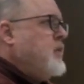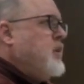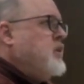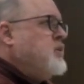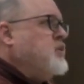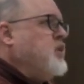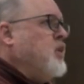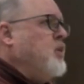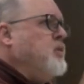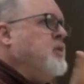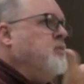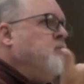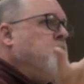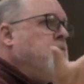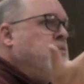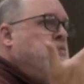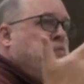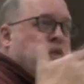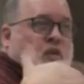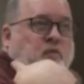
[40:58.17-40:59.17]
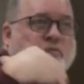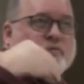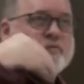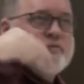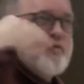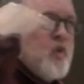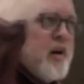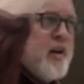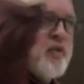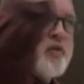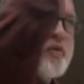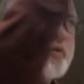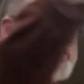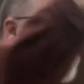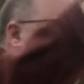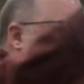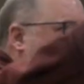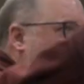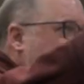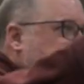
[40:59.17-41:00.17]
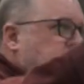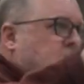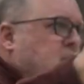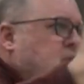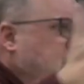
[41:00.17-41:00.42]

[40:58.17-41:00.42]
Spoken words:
So we can run it through in a different set of